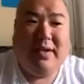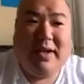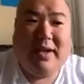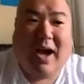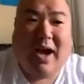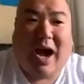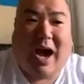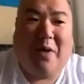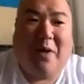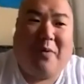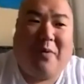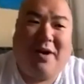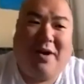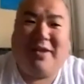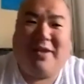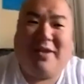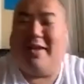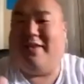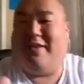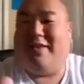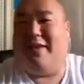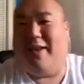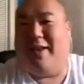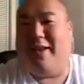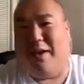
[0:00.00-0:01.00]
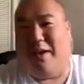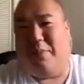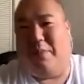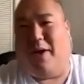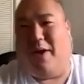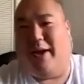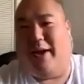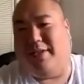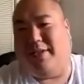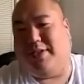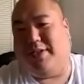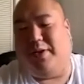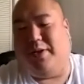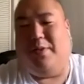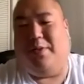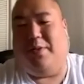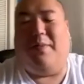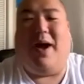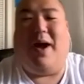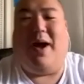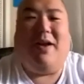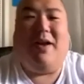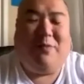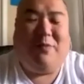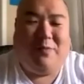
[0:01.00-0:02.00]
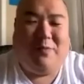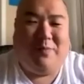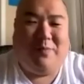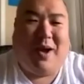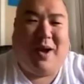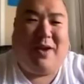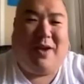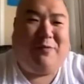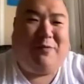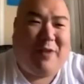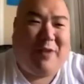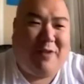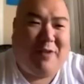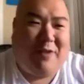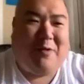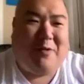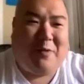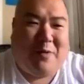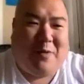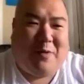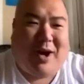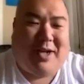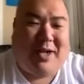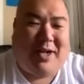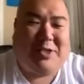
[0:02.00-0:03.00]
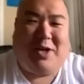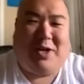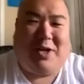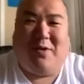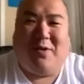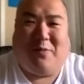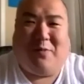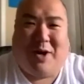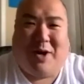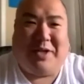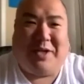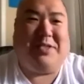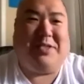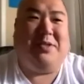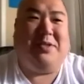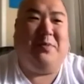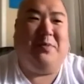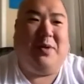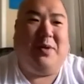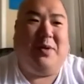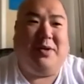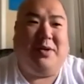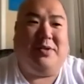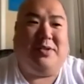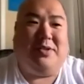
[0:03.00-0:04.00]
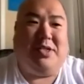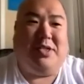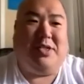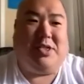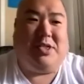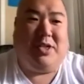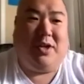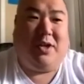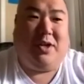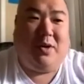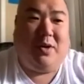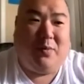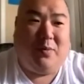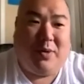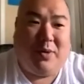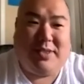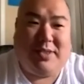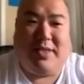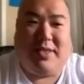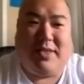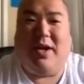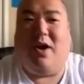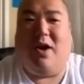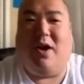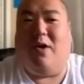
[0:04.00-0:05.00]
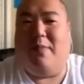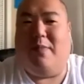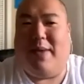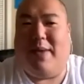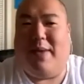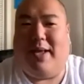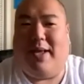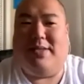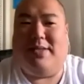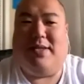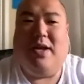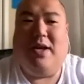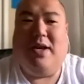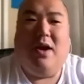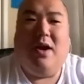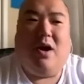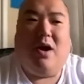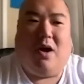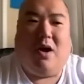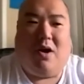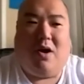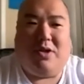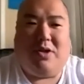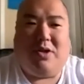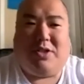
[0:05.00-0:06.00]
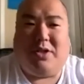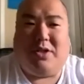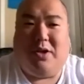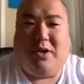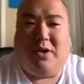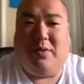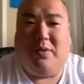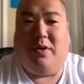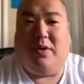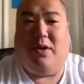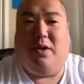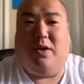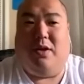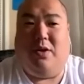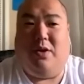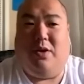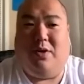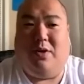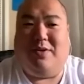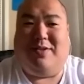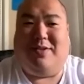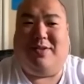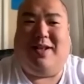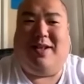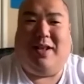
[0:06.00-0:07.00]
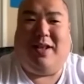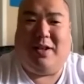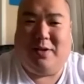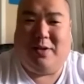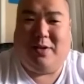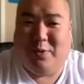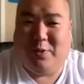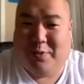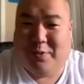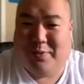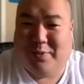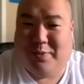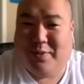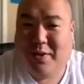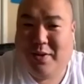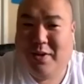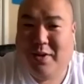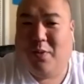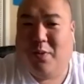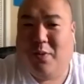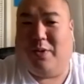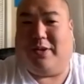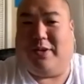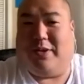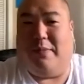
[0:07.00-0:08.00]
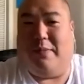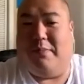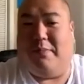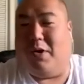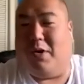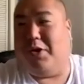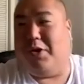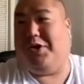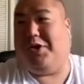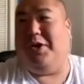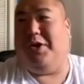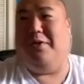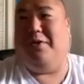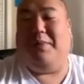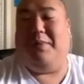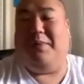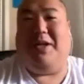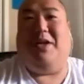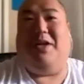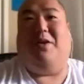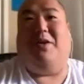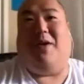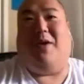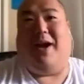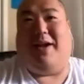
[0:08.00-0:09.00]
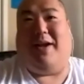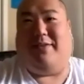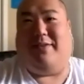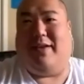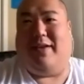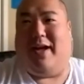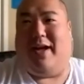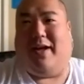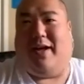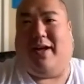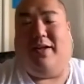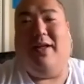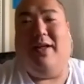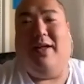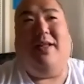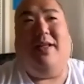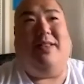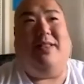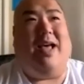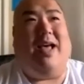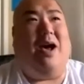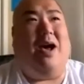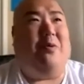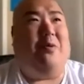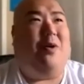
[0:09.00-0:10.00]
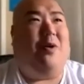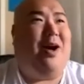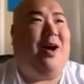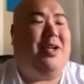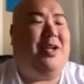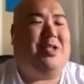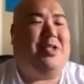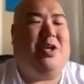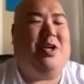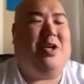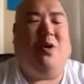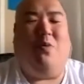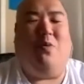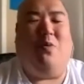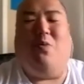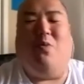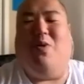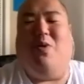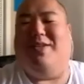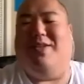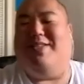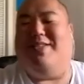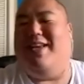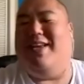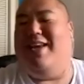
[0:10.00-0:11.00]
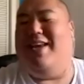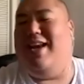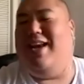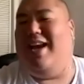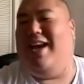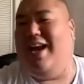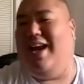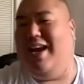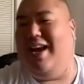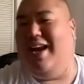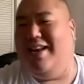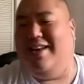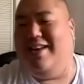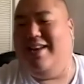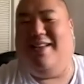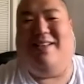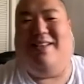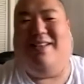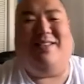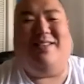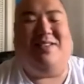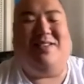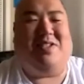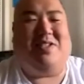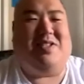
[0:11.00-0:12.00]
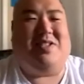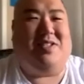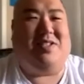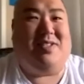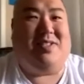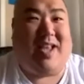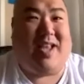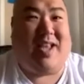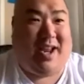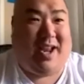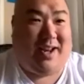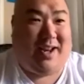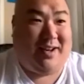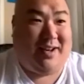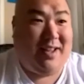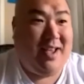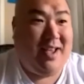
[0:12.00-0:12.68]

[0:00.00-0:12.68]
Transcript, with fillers: I want to get the name right. So my my favorite watch of Watches and Wonders this year was the Hermes Arceau L'Heure de la Lune with the Martian meteorite dial. That watch was insane.